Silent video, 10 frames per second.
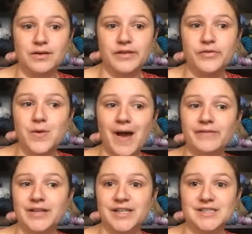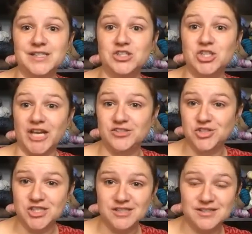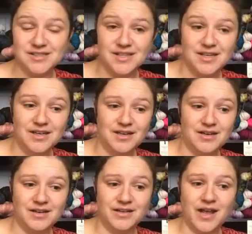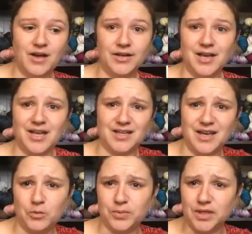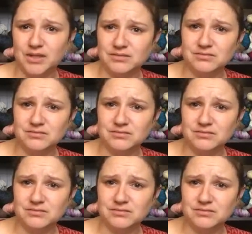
if you have any suggestions on how to kind of help her